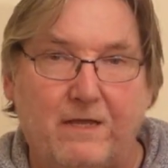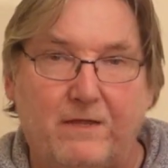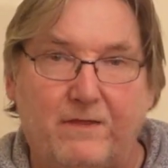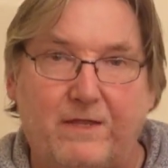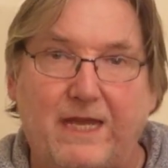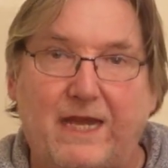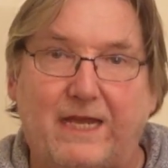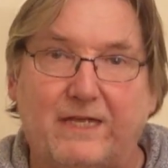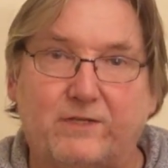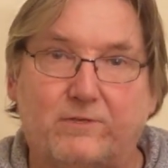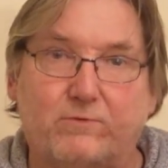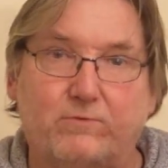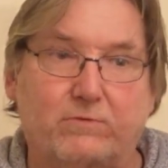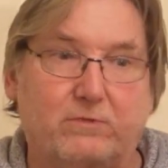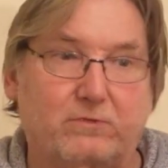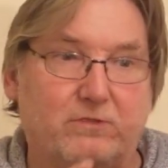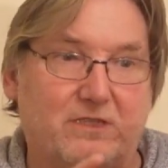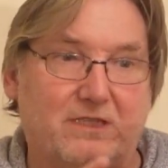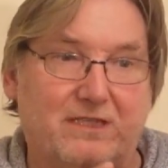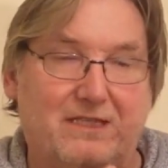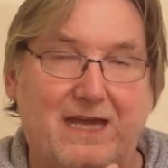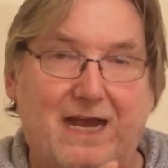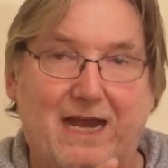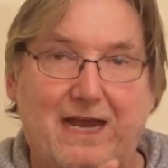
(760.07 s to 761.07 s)
The actual
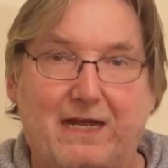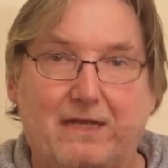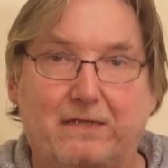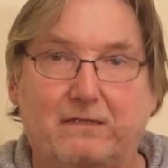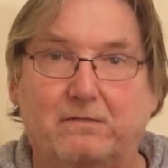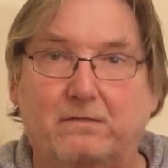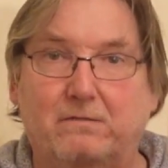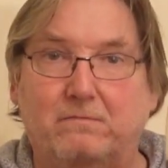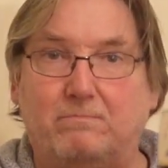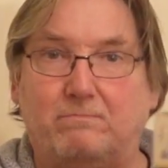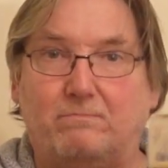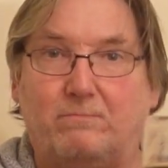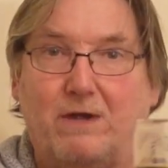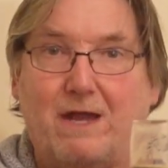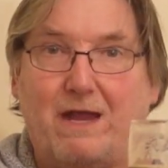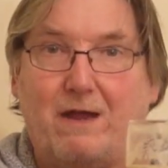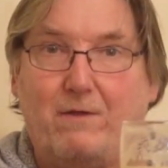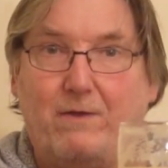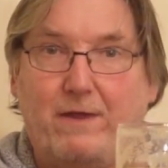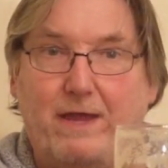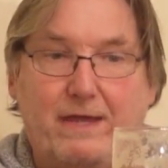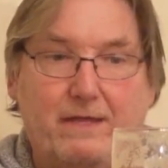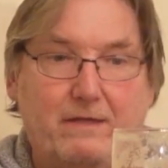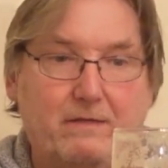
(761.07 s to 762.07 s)
style,
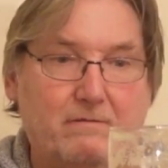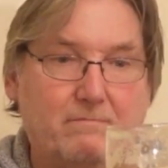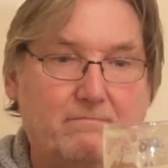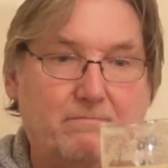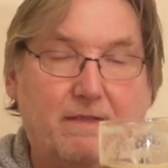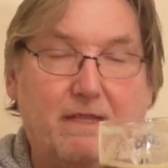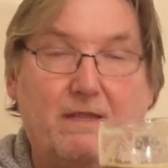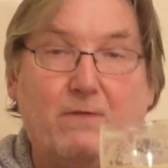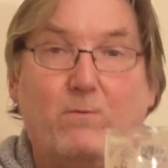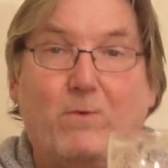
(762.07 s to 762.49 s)
brown ale,